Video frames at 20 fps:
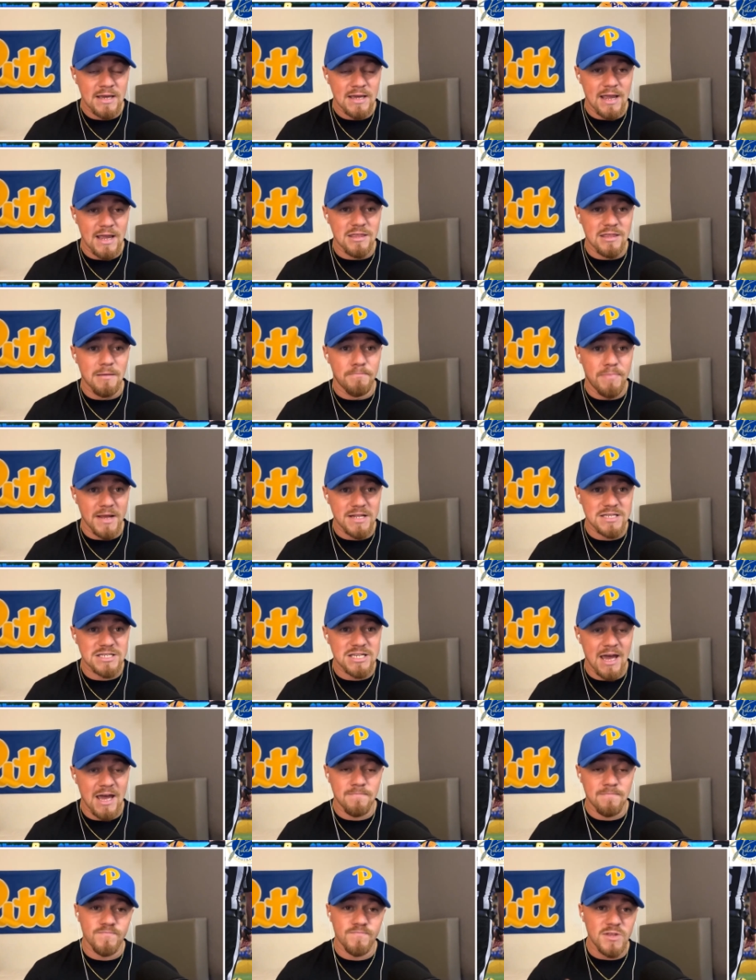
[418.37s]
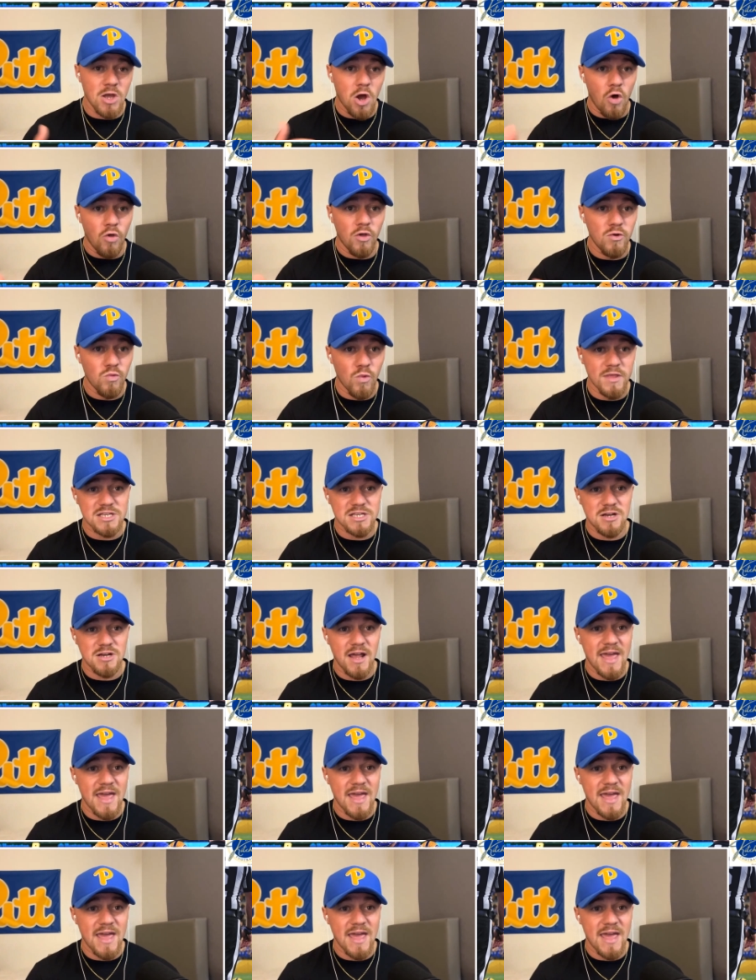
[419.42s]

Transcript: in the Big Ten, the only one that's not